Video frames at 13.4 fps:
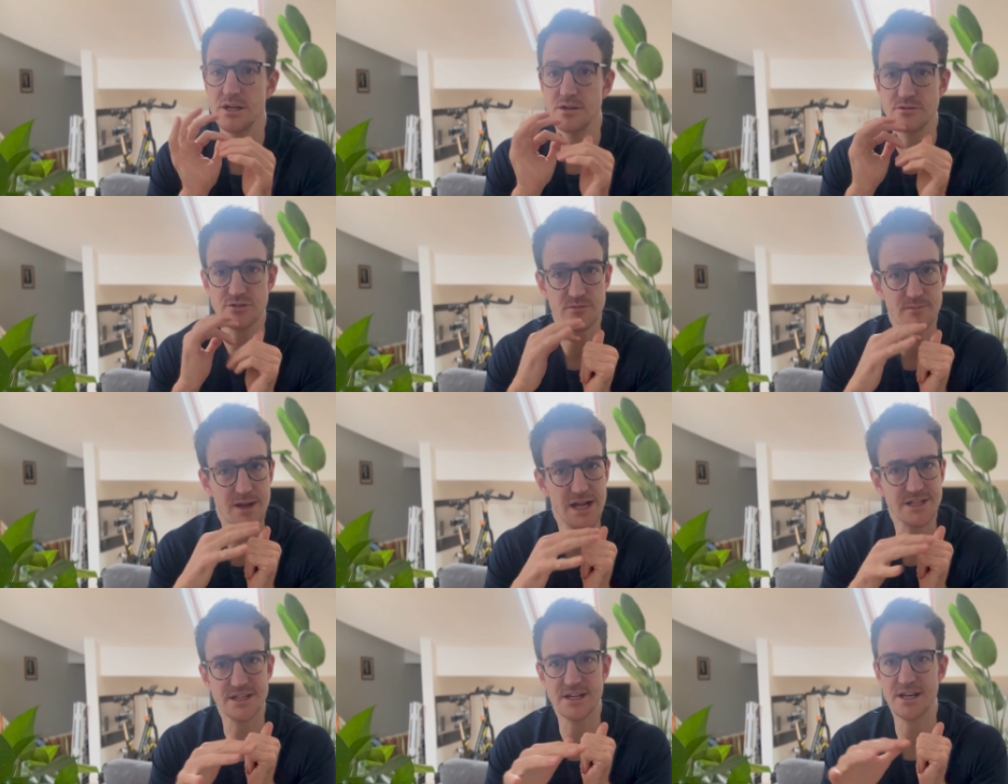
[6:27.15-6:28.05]

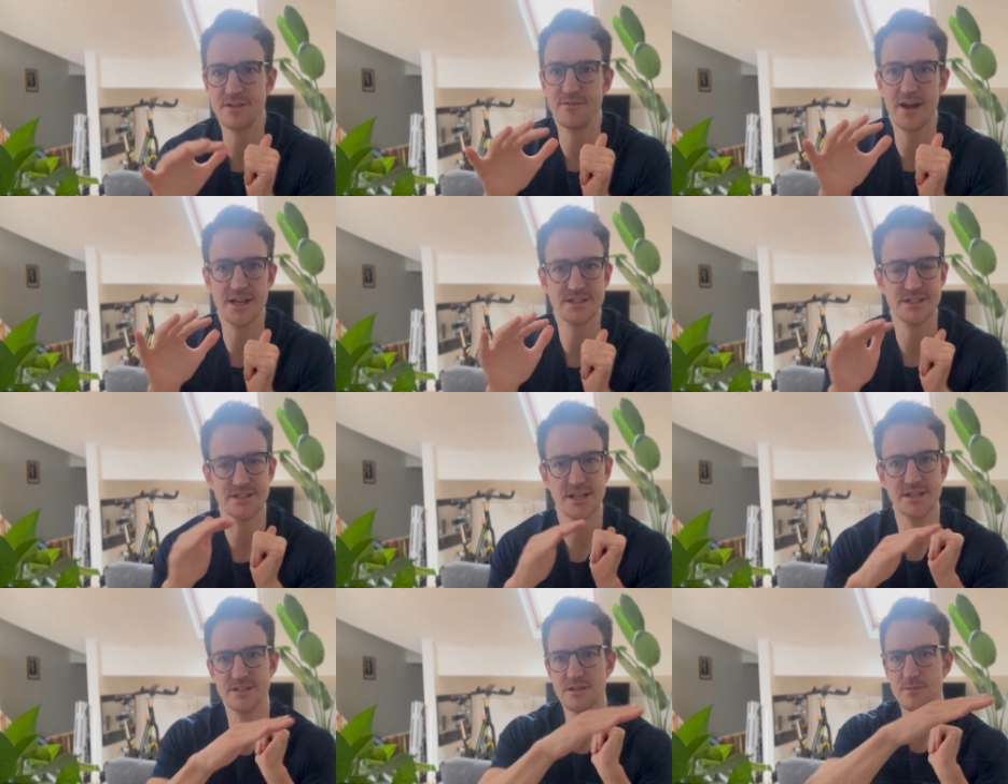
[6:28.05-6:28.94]
dramatically fast. It
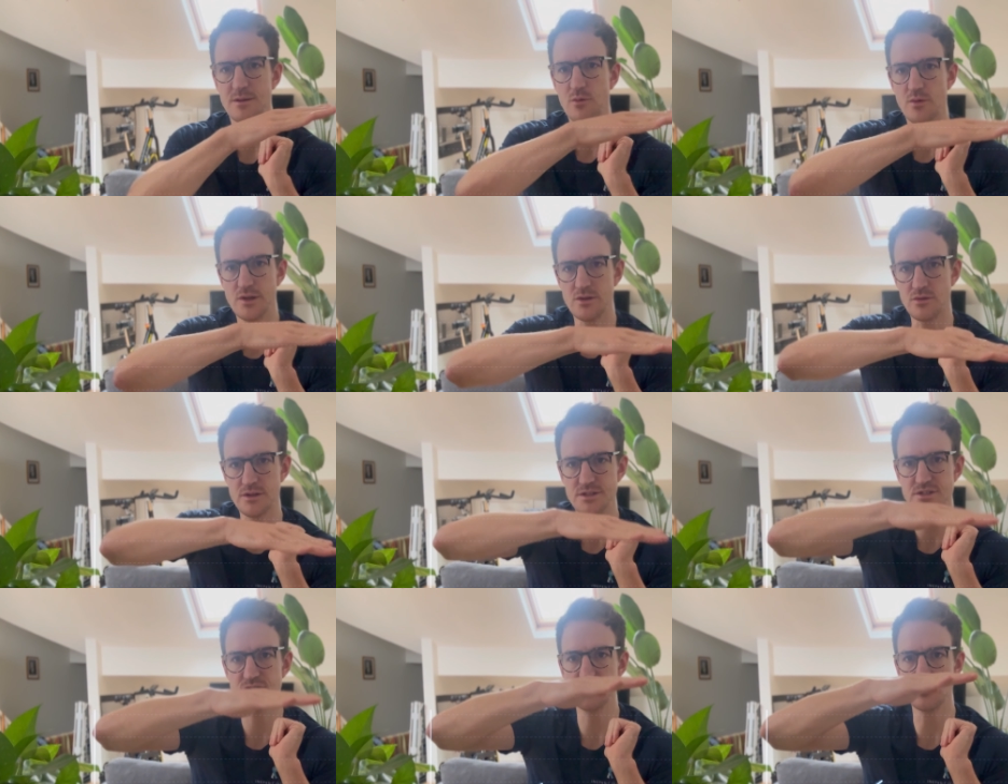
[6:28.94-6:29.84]
tends to be what we call a
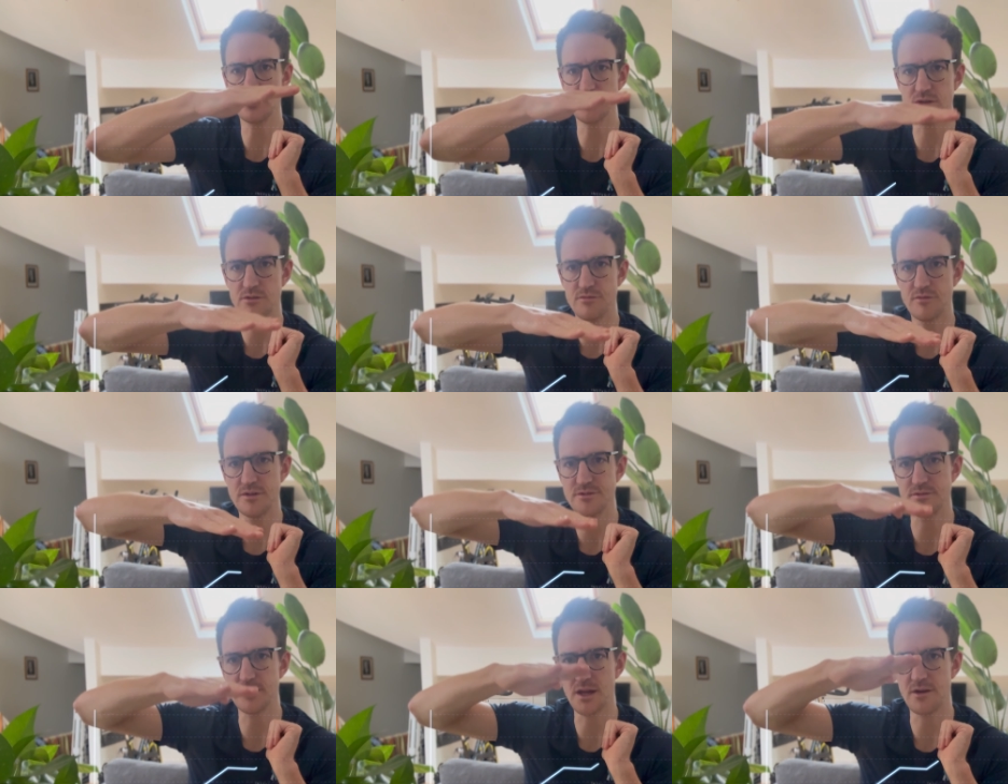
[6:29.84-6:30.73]
sawtooth road
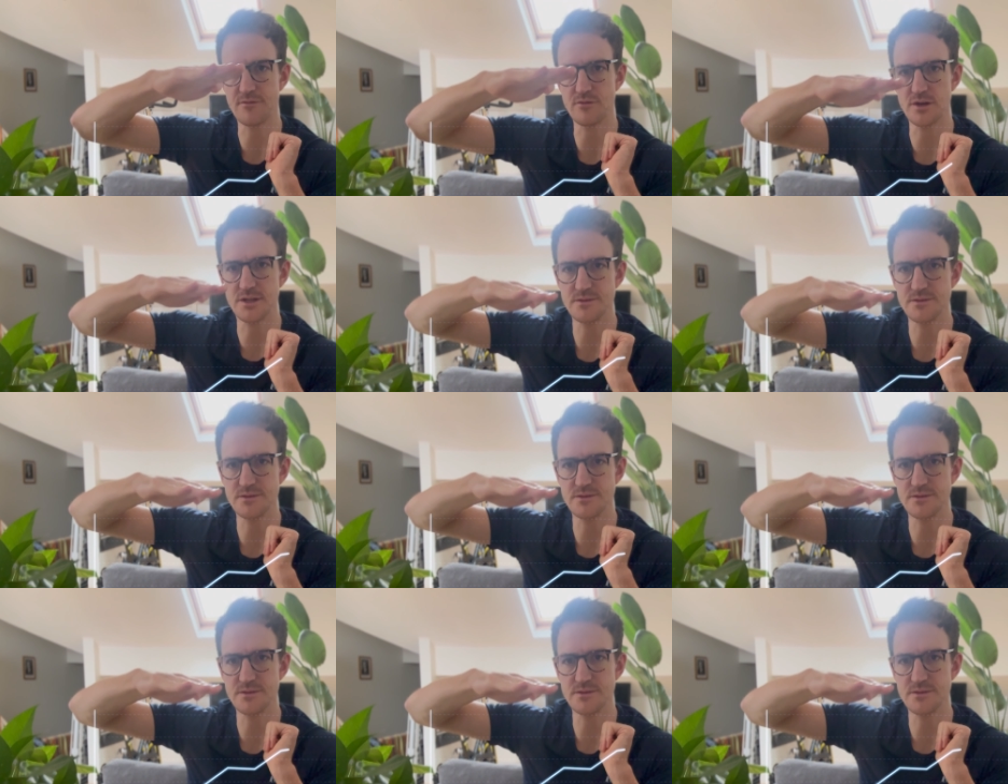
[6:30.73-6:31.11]
to recovery.